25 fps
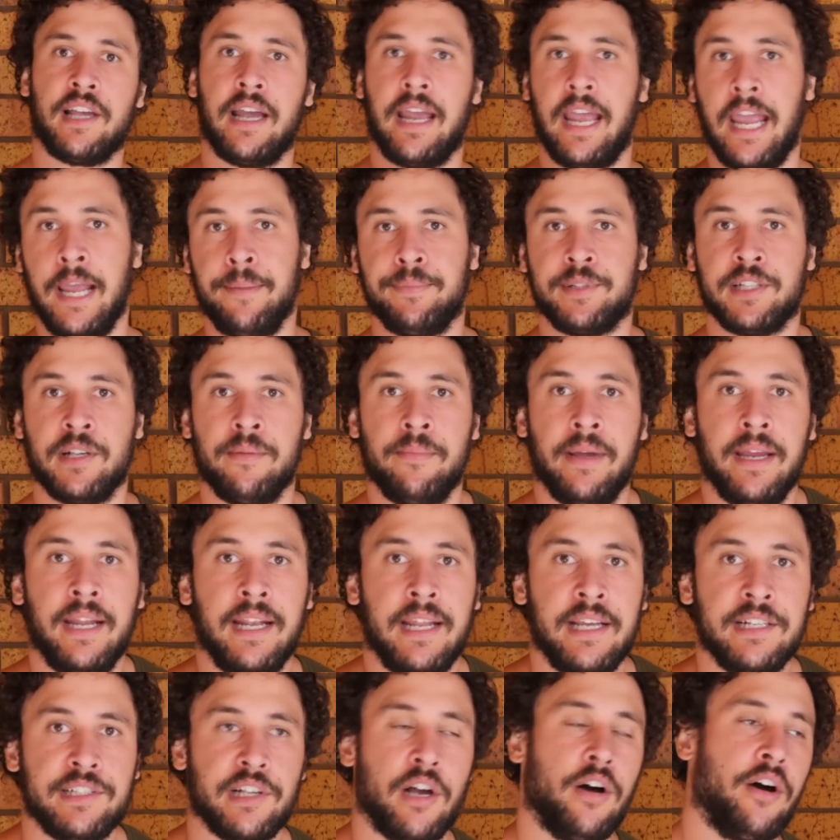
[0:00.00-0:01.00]
like heaps of
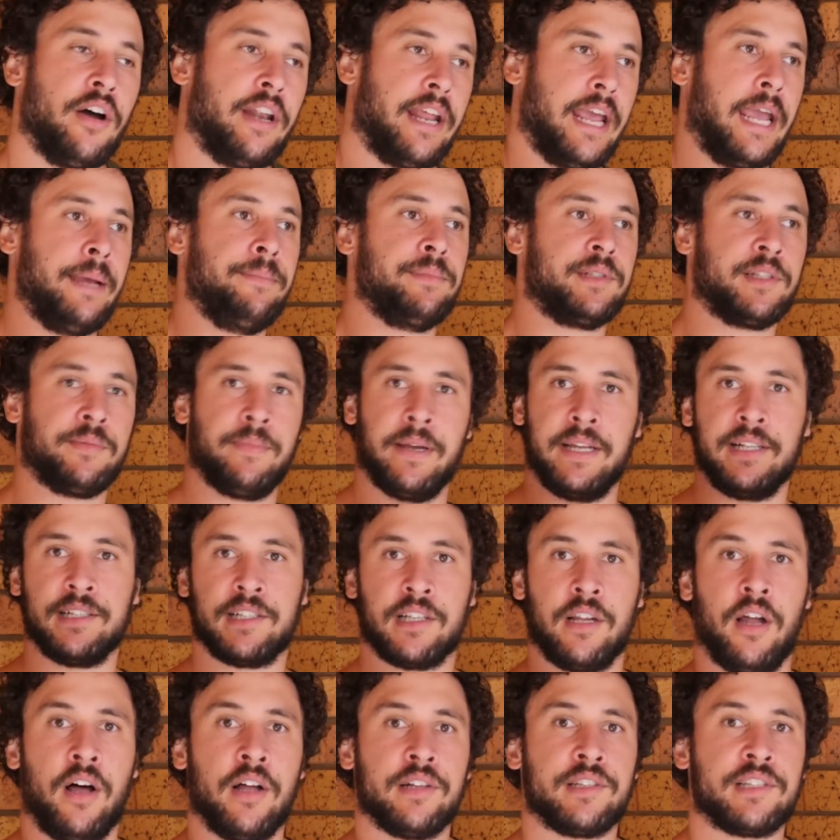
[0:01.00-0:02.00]
meanings. Oh, and heaps
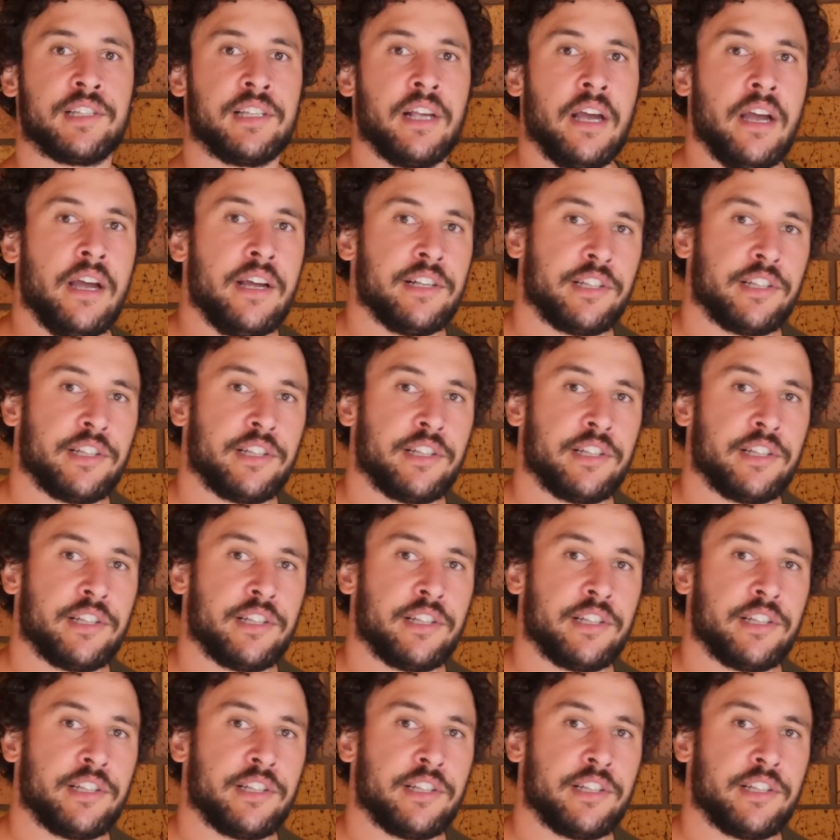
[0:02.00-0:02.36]
means lots.